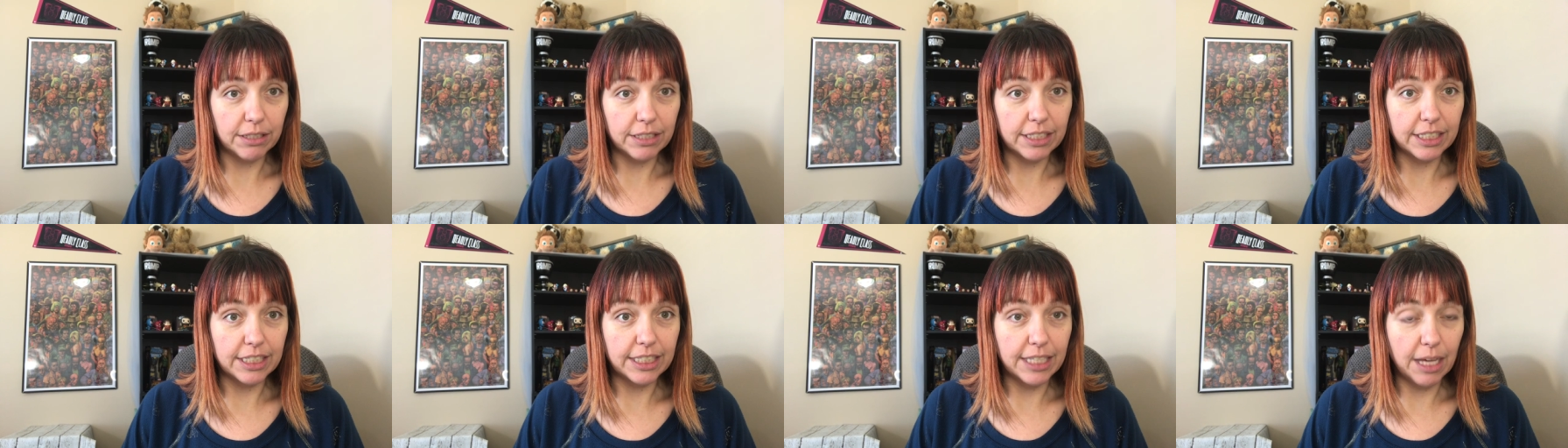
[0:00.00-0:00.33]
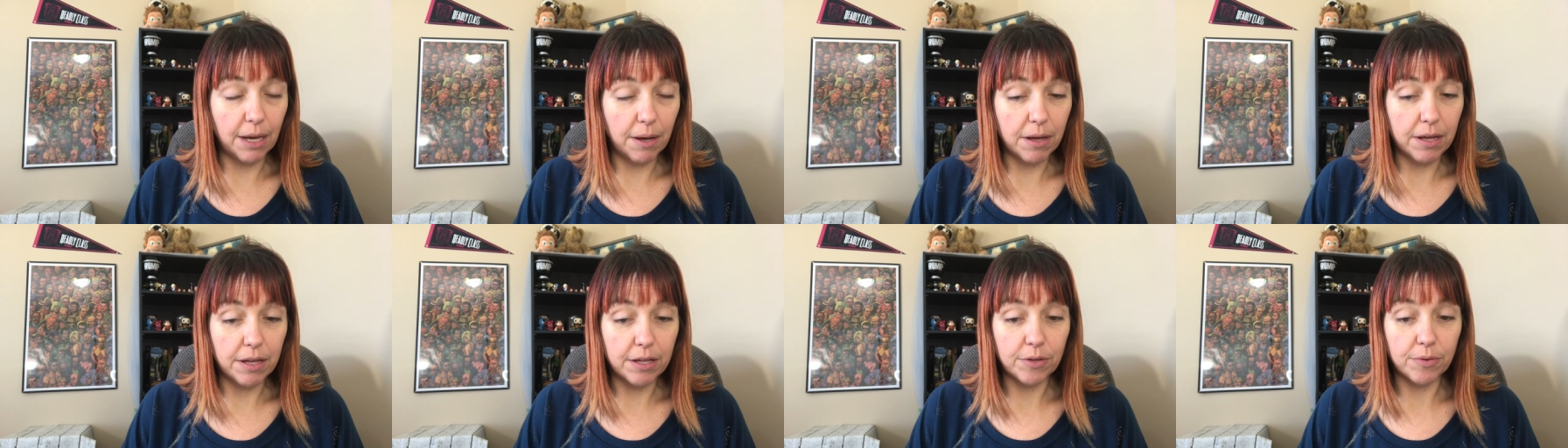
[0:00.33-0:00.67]

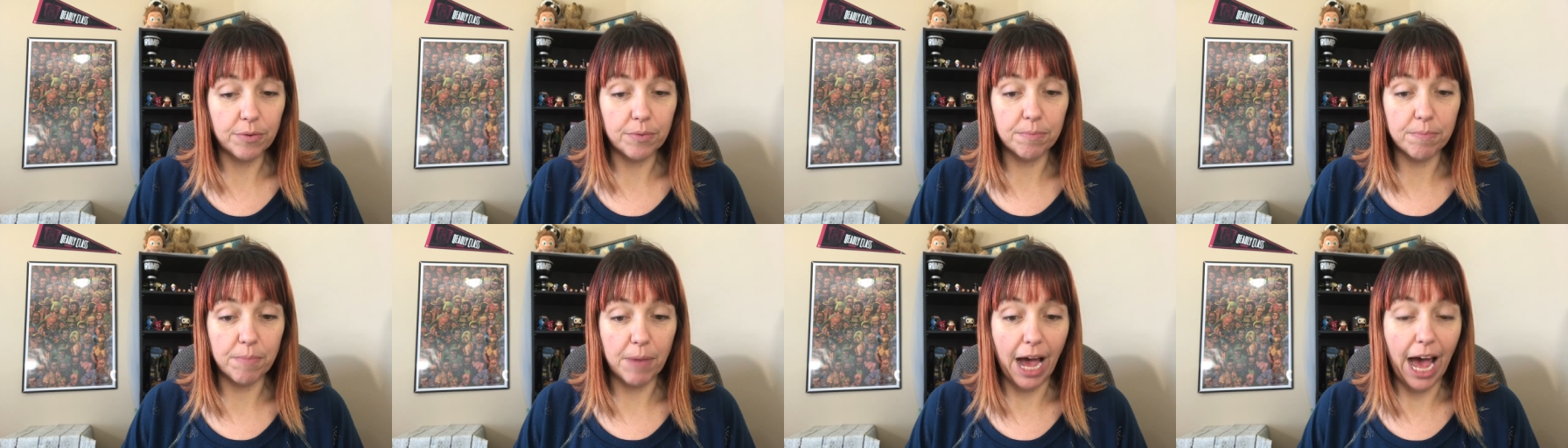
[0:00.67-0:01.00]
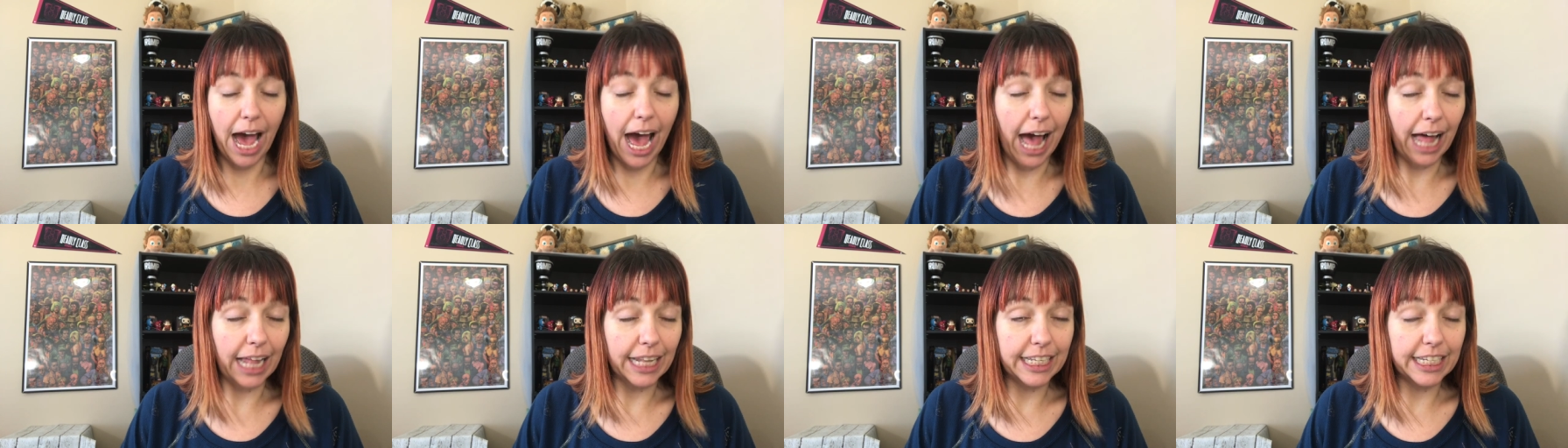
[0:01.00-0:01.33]
so,
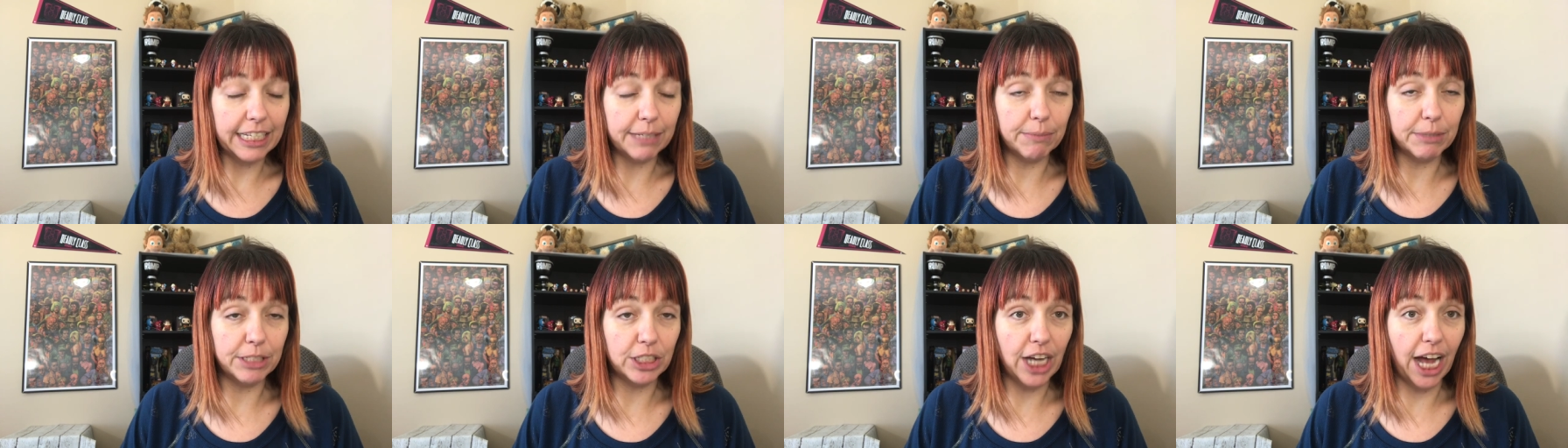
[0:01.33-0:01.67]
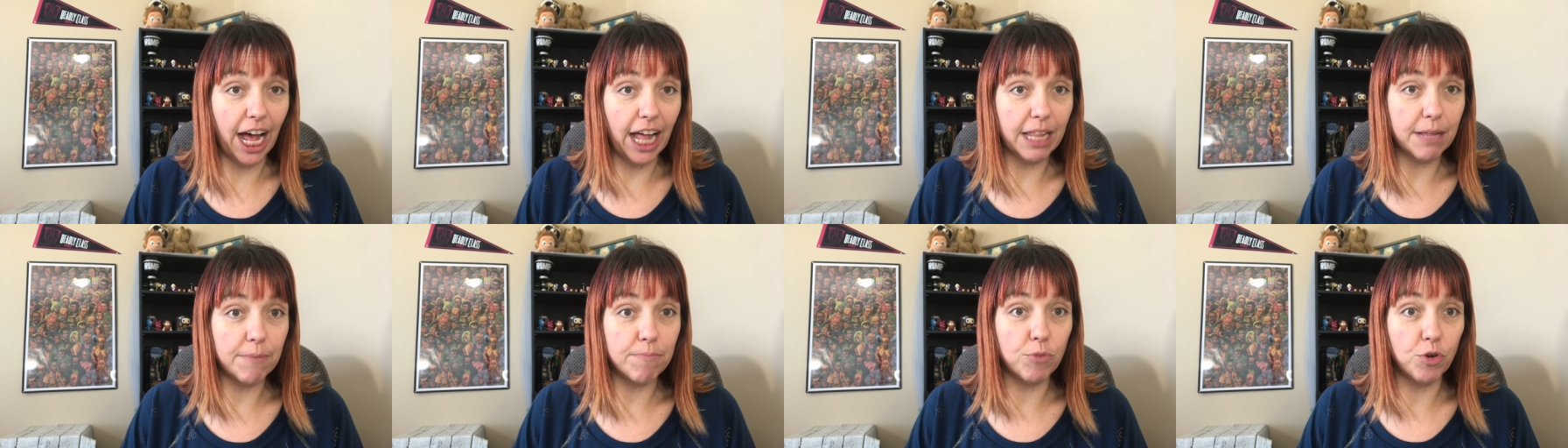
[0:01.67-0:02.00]
Mahali
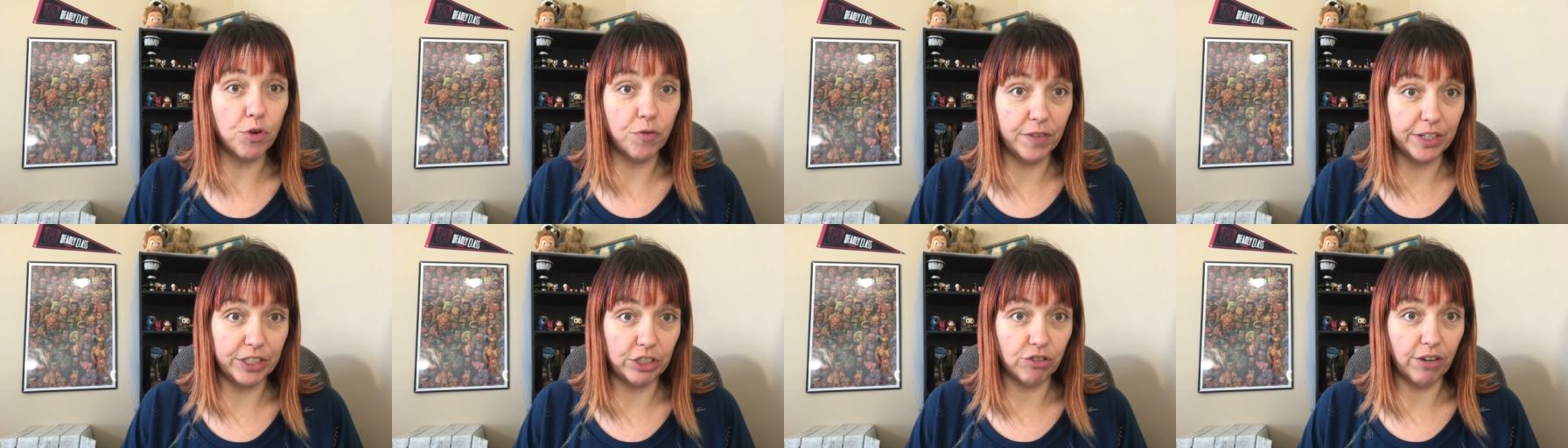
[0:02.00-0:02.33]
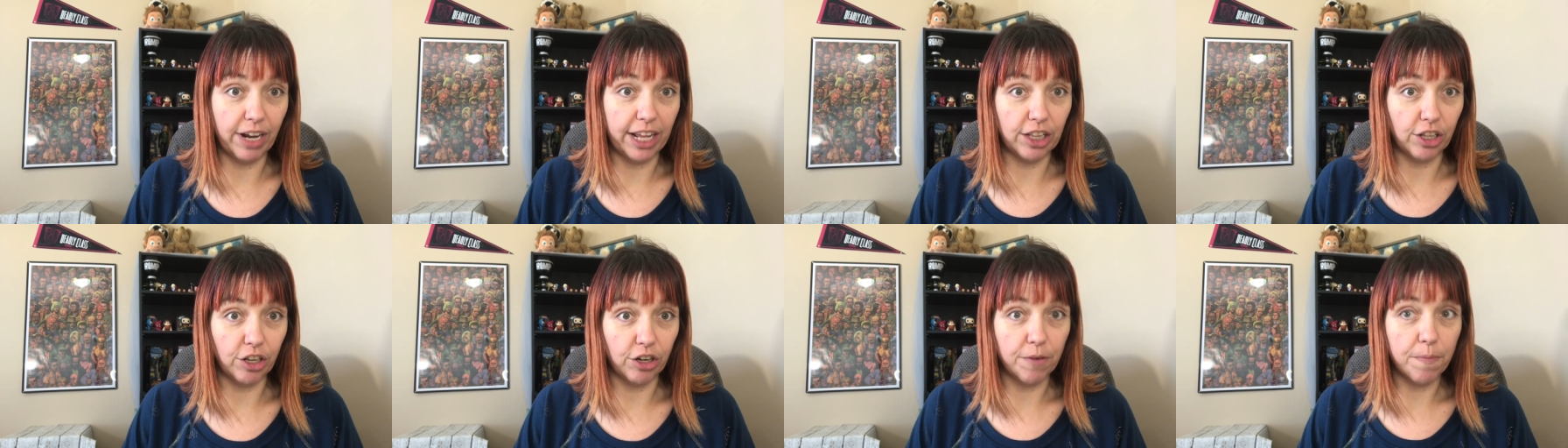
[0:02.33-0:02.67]
Majali movie
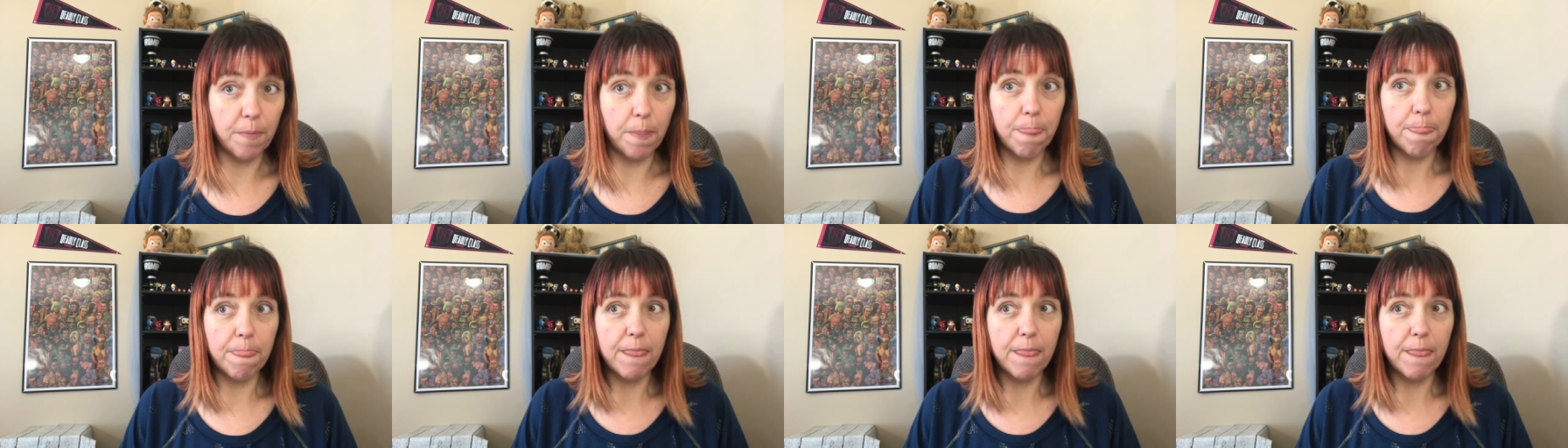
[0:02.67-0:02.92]
trailer.